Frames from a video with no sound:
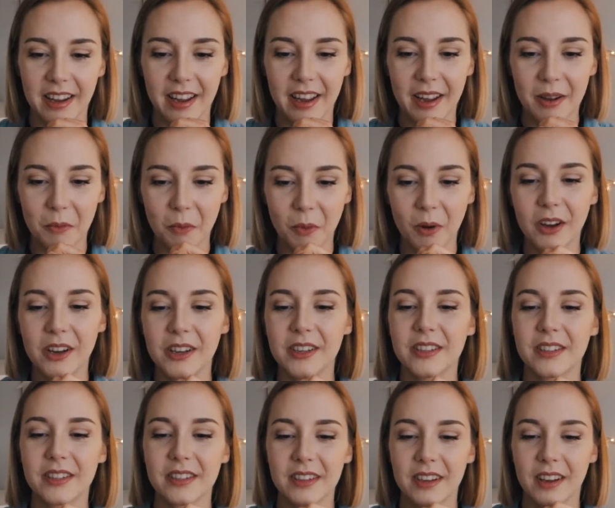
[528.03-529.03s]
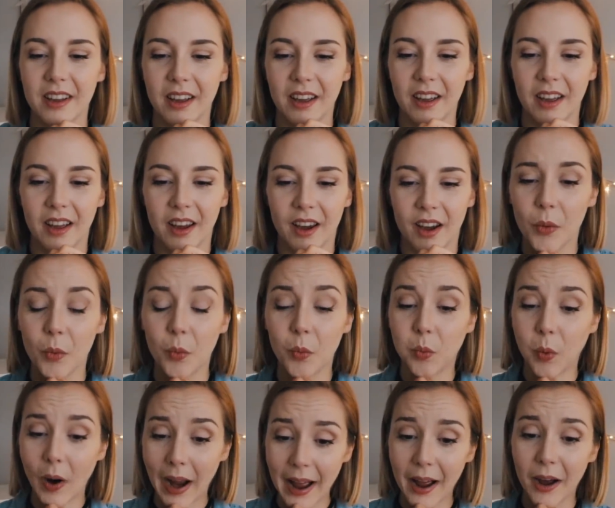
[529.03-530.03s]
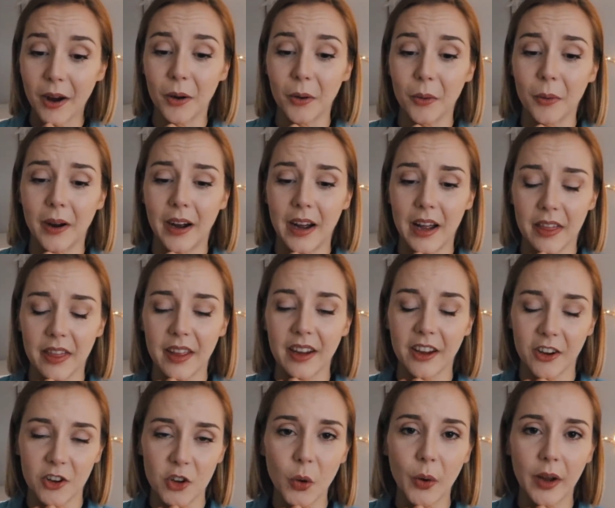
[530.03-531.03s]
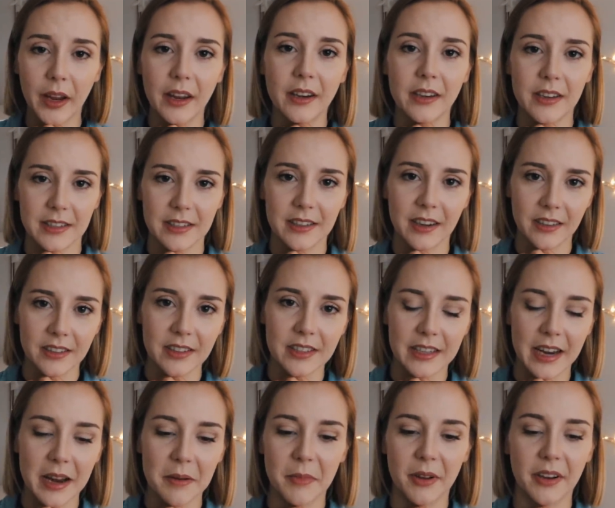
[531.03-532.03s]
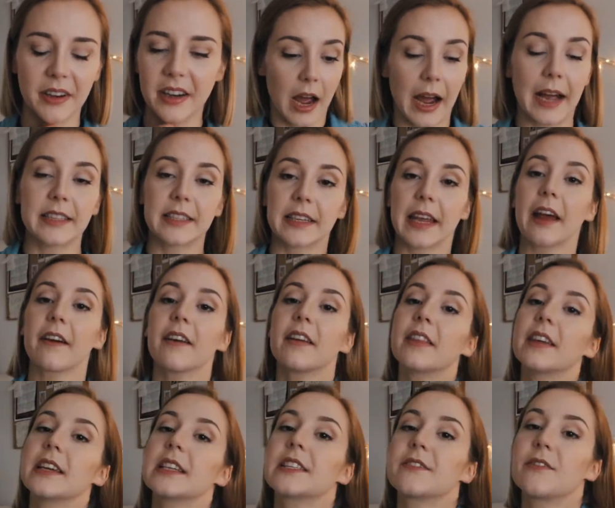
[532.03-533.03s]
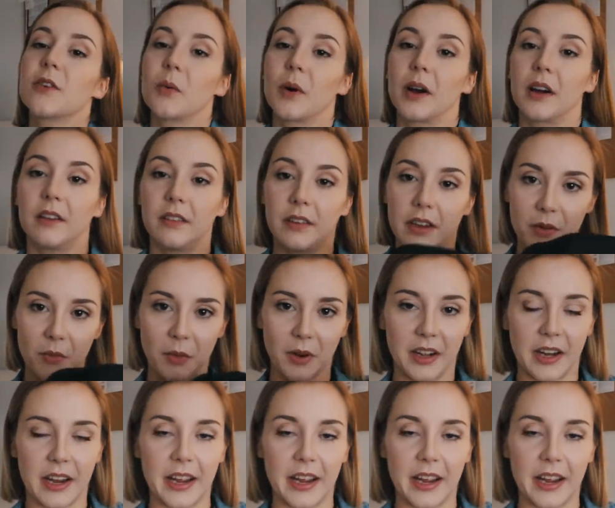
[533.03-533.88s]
it was, wow, I think annoying is an understatement. I had to carry this for in one